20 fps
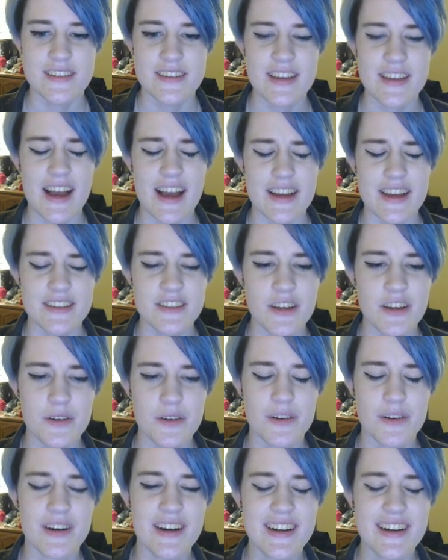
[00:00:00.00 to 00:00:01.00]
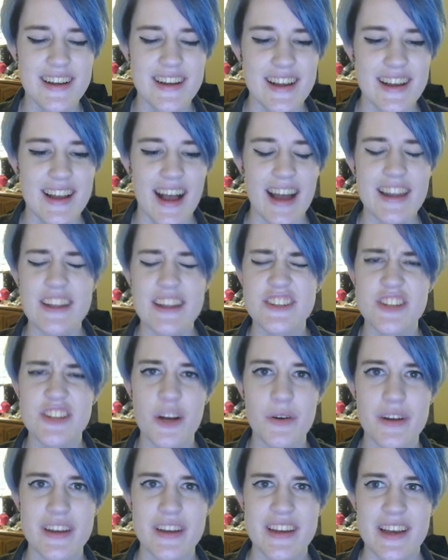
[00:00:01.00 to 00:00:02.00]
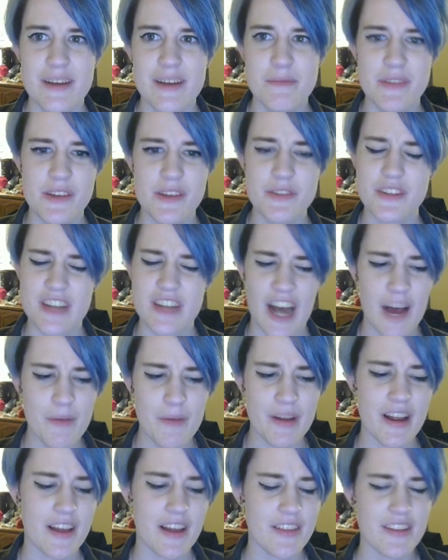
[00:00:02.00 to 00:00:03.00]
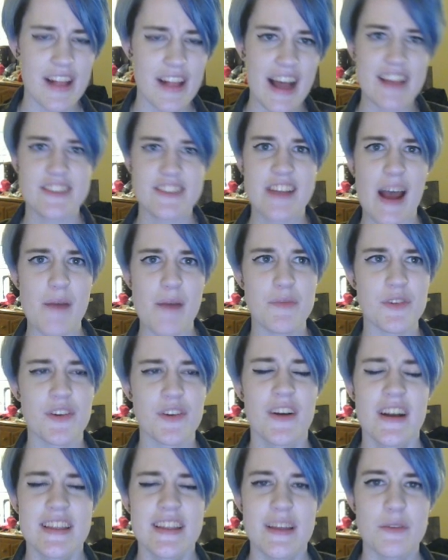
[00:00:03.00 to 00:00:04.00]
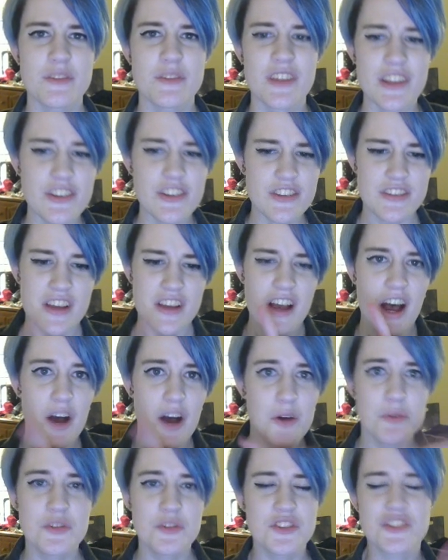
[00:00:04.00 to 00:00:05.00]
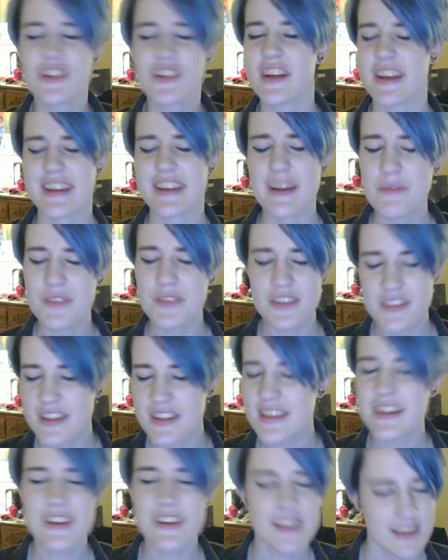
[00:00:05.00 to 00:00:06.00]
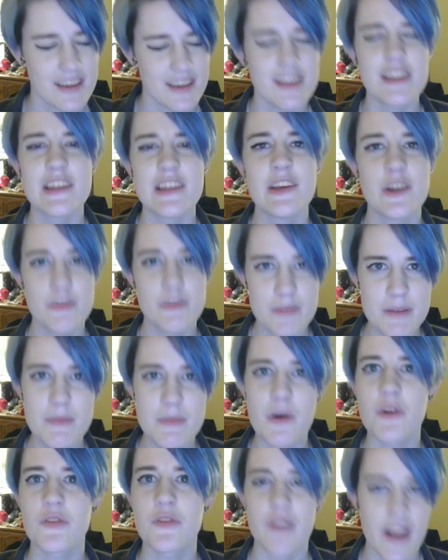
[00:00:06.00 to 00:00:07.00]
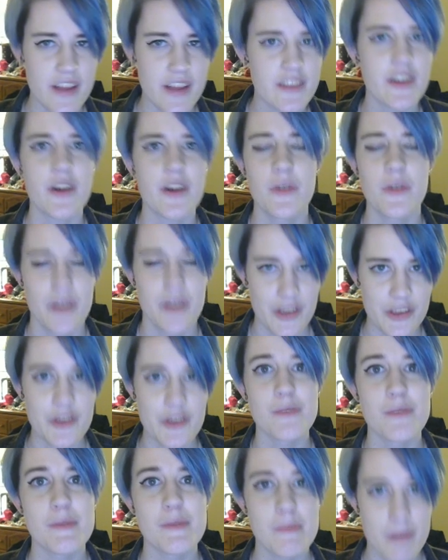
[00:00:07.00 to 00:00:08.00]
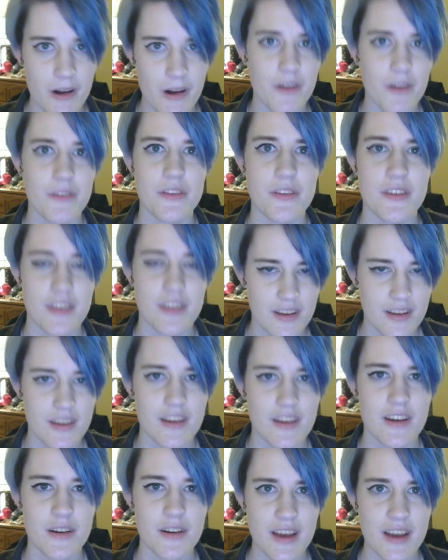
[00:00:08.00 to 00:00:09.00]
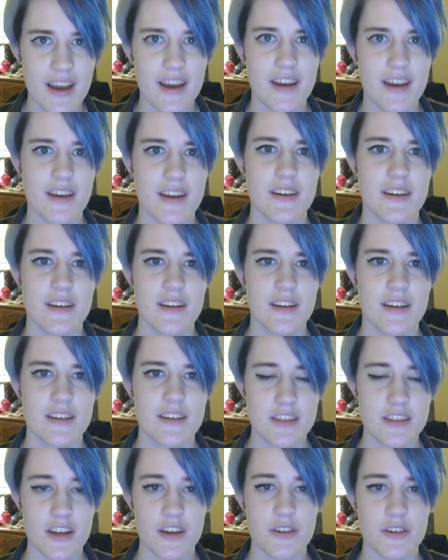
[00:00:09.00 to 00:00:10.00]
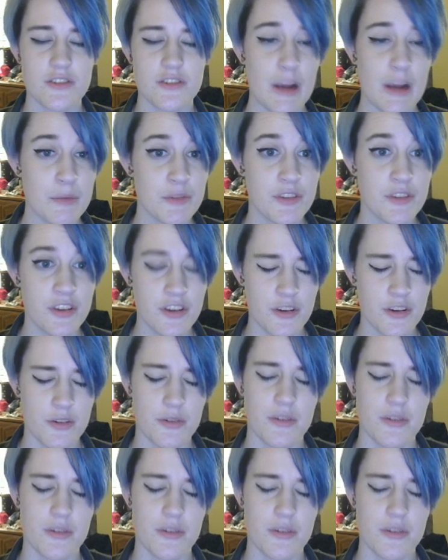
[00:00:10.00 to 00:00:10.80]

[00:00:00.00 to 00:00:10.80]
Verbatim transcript: yeah, so, I didn't show it, but there was a comment on the last chapter that was literally just, "Oh shit," and I'm just thinking, you and me both, rando. You and me both. Okay, so, chapter 2.